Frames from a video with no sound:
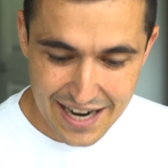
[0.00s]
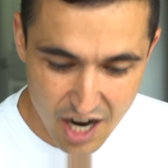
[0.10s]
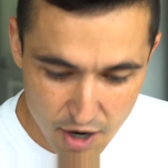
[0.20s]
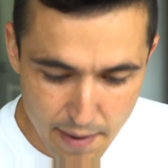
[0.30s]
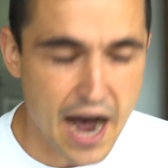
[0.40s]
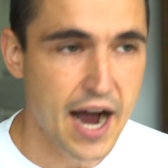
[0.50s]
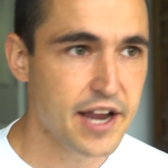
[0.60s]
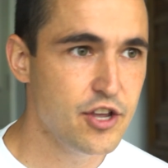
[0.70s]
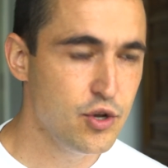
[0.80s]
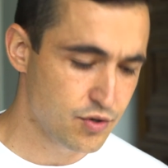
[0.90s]
I
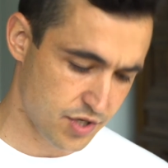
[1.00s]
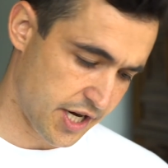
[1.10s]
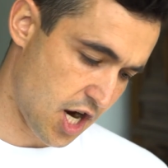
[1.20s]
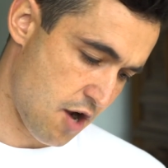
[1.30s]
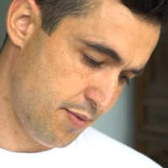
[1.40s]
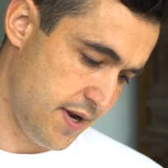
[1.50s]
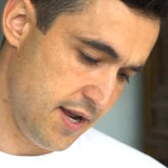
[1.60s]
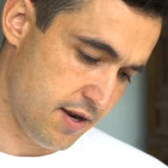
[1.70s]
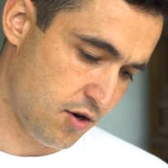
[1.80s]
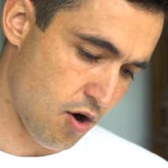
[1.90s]
use a
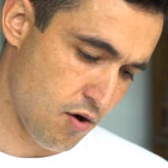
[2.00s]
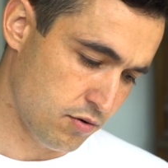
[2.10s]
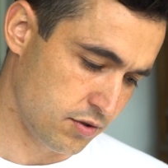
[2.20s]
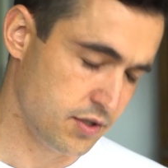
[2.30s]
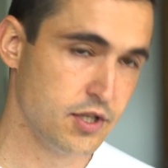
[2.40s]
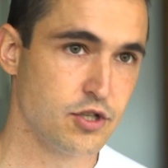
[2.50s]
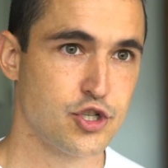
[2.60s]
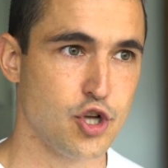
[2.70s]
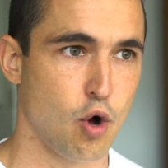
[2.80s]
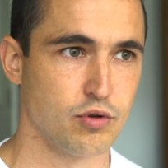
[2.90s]
company called
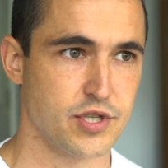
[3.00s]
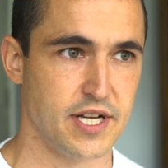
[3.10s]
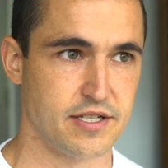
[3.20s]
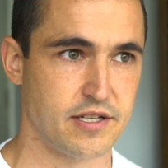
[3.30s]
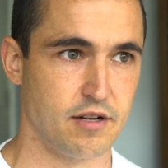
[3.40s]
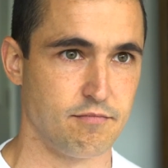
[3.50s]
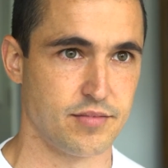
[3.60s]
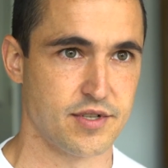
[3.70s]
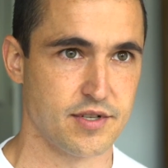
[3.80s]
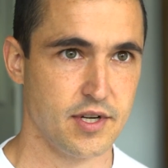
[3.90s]
Soul
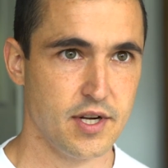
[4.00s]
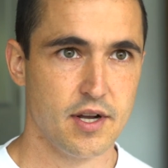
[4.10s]
Systems